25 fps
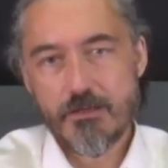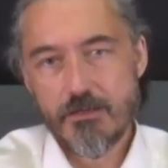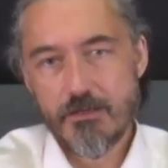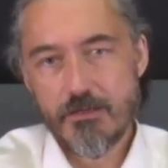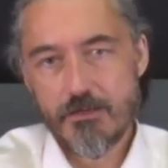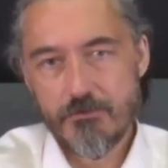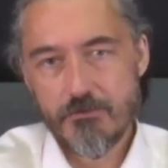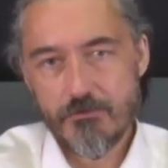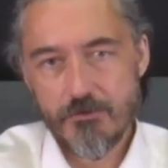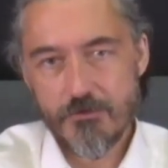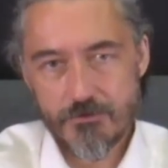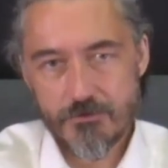
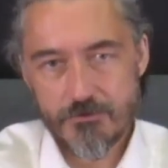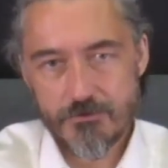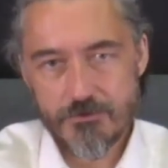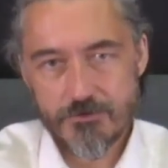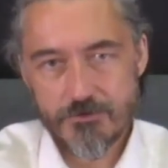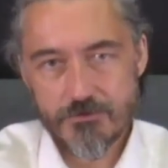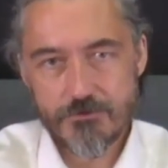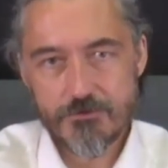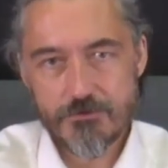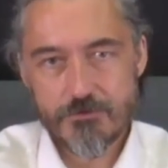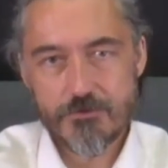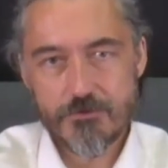and we
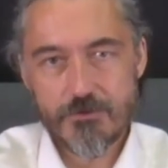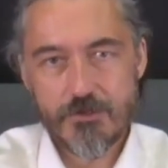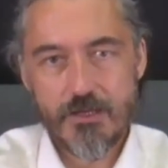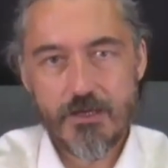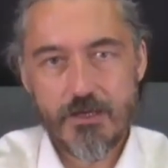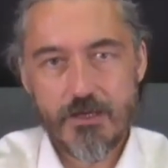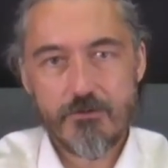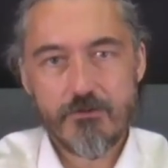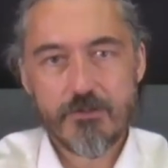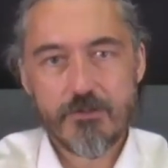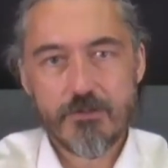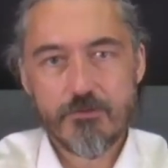also
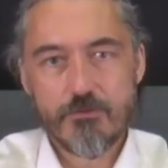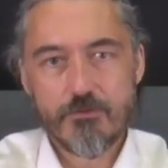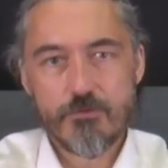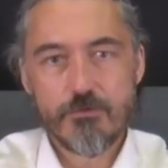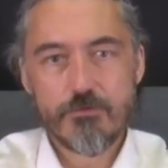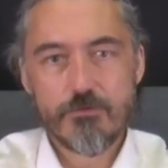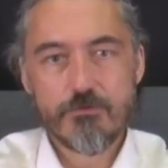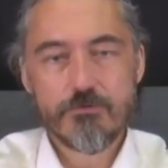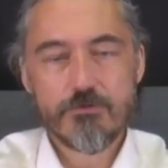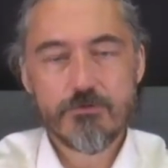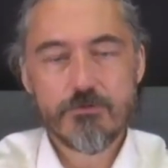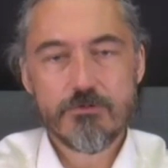carry the
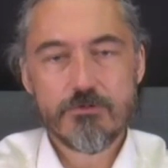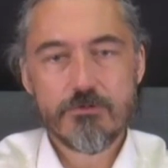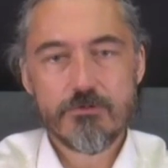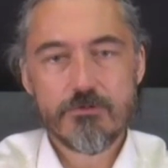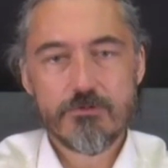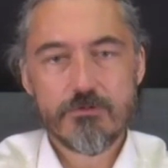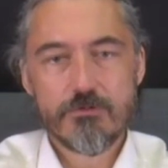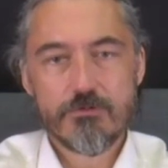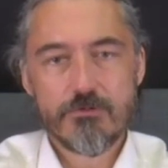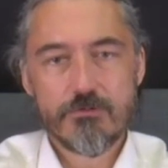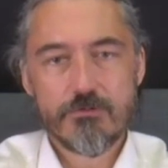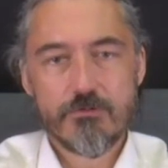wounds
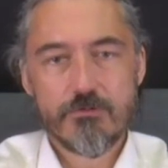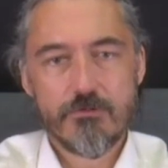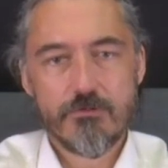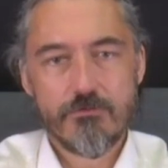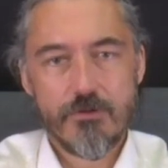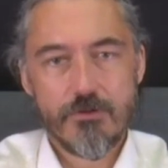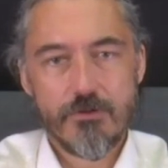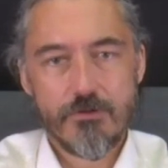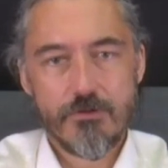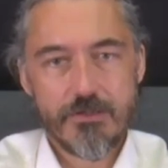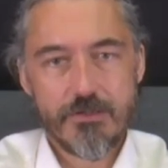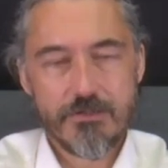of
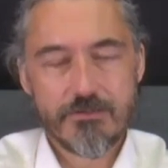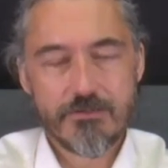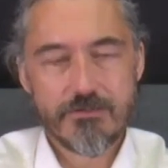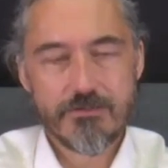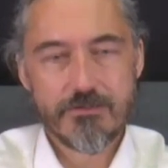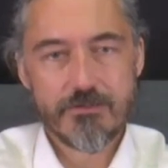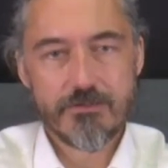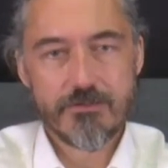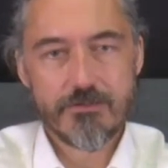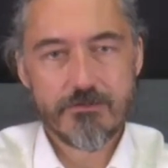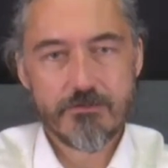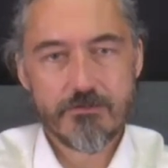our
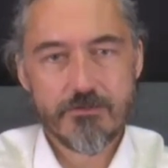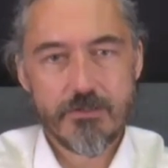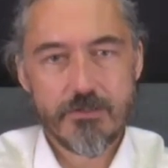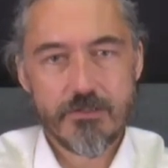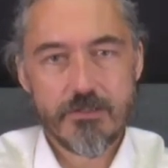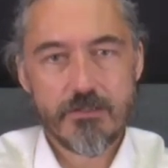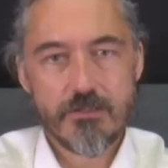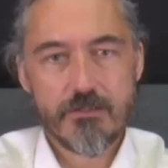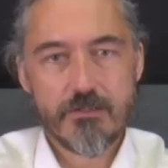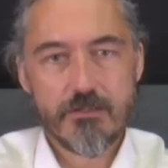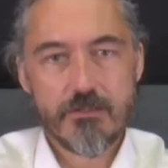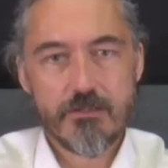
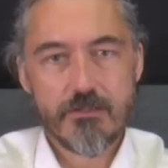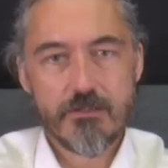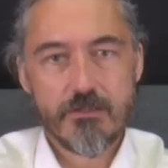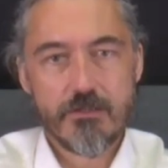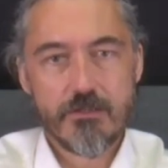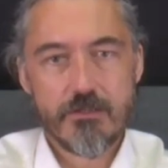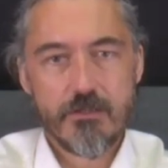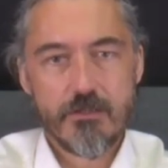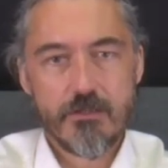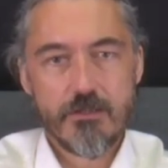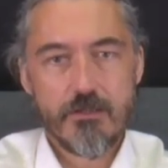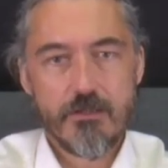ancestry
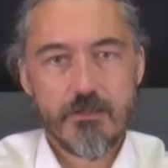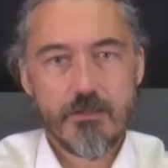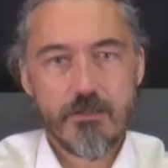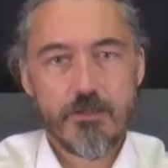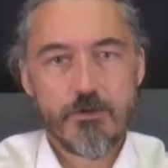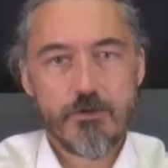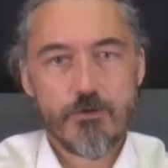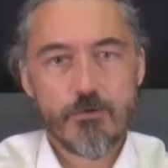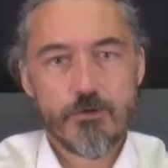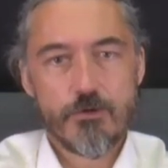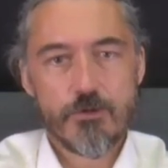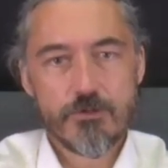
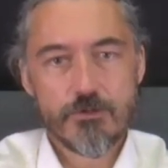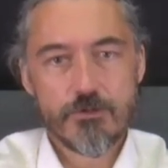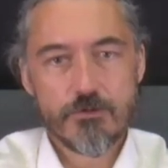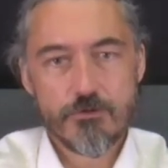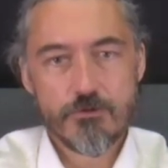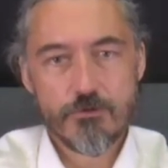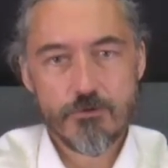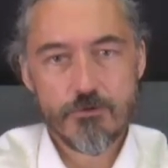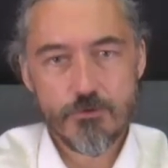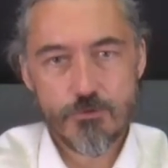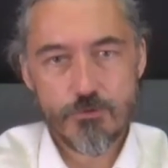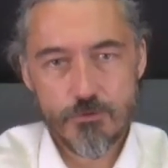in order
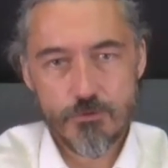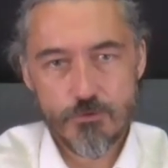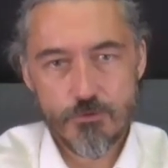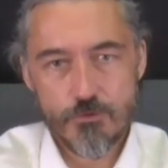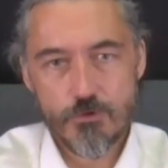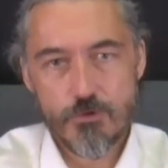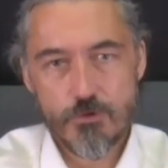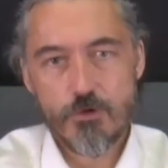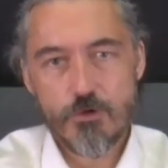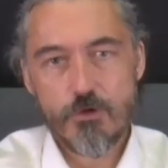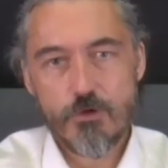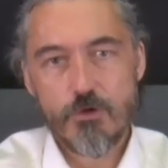
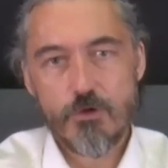to